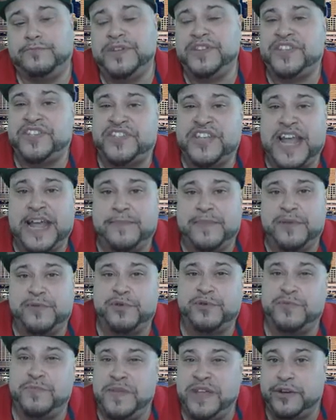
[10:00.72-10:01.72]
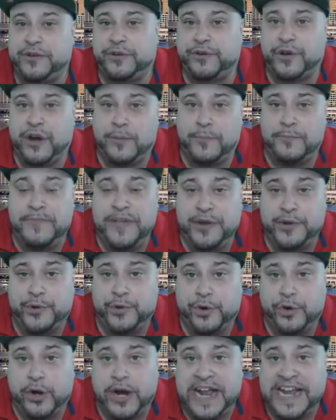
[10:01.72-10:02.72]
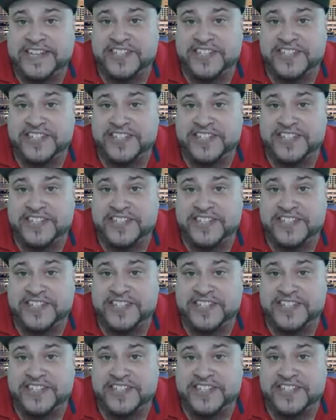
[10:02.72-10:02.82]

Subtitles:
be the same. It would mirror